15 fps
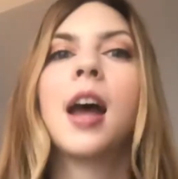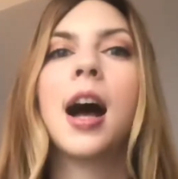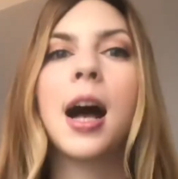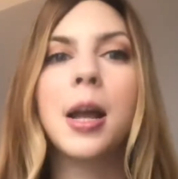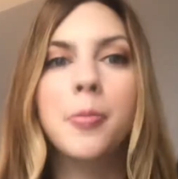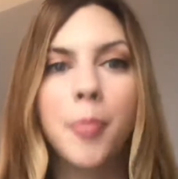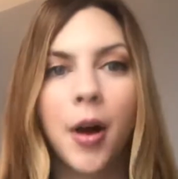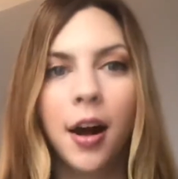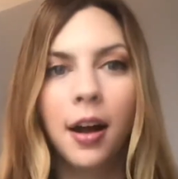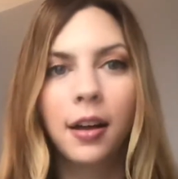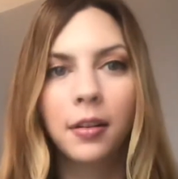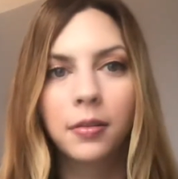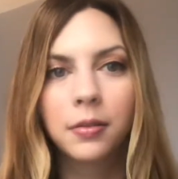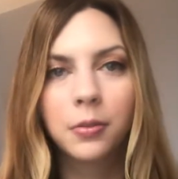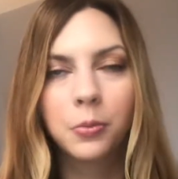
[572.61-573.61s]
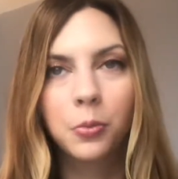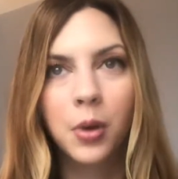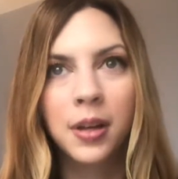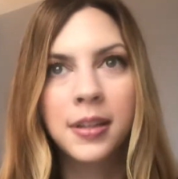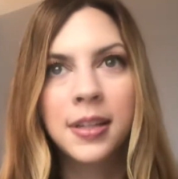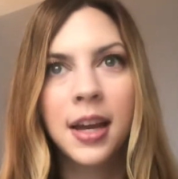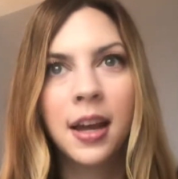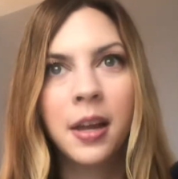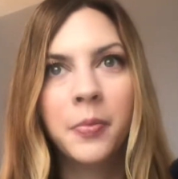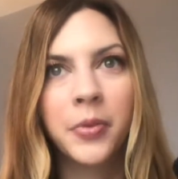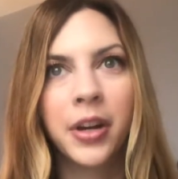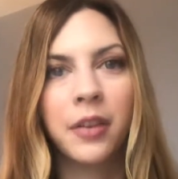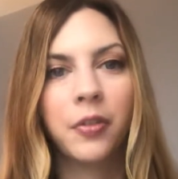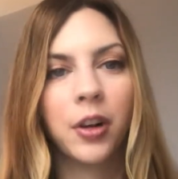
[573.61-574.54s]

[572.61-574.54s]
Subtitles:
I bought one time when I